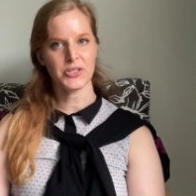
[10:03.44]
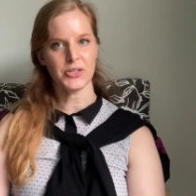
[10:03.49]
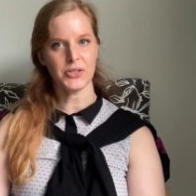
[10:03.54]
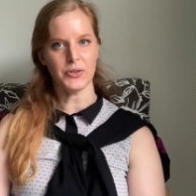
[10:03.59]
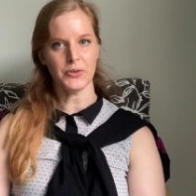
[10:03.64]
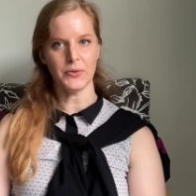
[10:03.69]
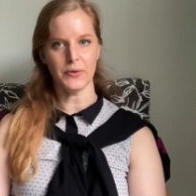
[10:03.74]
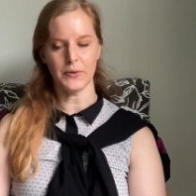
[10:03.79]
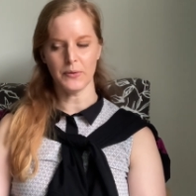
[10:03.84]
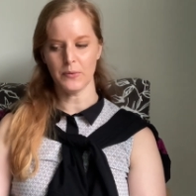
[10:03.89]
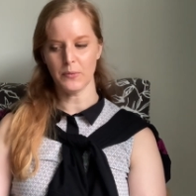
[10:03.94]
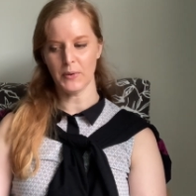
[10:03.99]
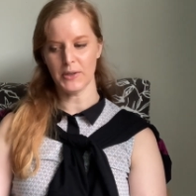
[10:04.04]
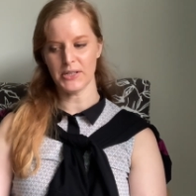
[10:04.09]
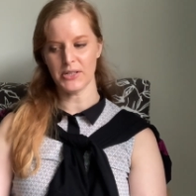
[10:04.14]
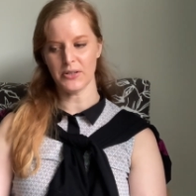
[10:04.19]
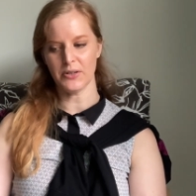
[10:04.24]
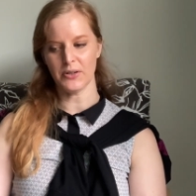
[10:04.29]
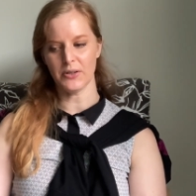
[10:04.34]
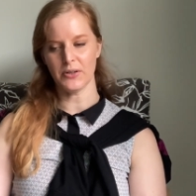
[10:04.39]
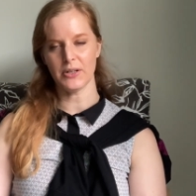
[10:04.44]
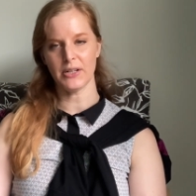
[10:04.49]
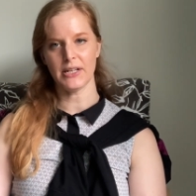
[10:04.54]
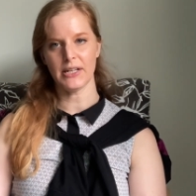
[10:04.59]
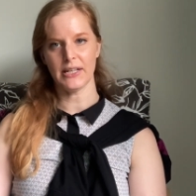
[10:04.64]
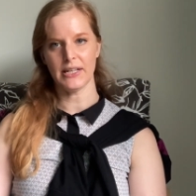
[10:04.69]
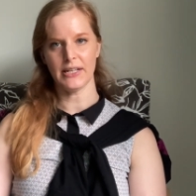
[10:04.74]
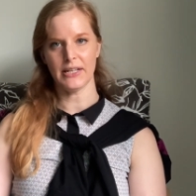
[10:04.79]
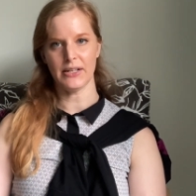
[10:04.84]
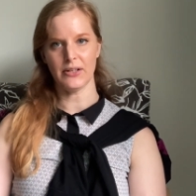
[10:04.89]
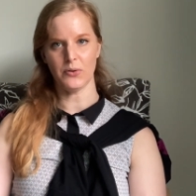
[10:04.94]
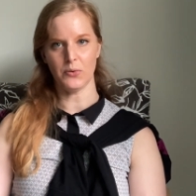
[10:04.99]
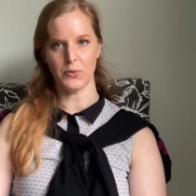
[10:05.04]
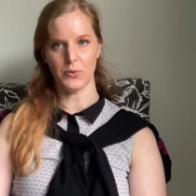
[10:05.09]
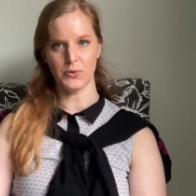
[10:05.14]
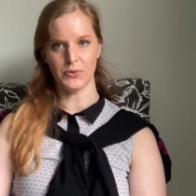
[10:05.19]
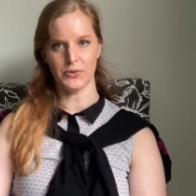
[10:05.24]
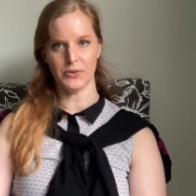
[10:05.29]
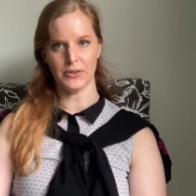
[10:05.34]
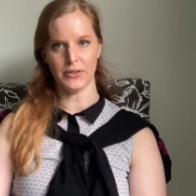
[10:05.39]
to you when you're in an
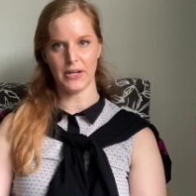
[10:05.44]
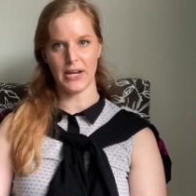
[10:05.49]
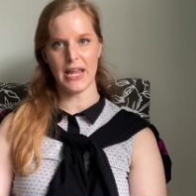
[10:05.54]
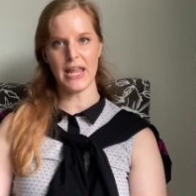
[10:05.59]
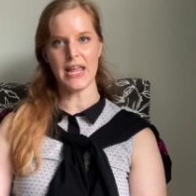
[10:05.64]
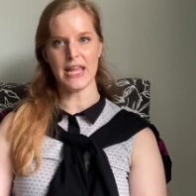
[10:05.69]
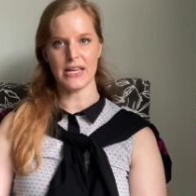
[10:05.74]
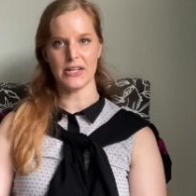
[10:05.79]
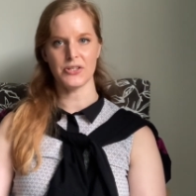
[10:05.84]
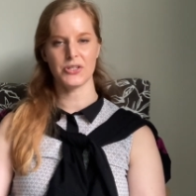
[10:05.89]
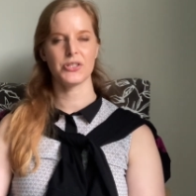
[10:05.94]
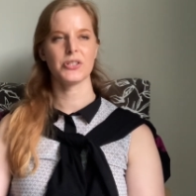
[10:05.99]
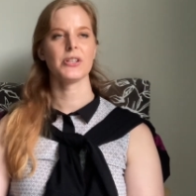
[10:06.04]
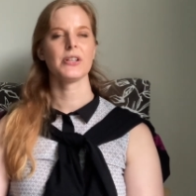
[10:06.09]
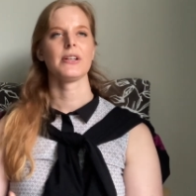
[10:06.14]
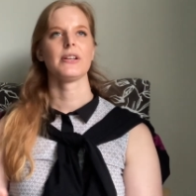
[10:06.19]
older age.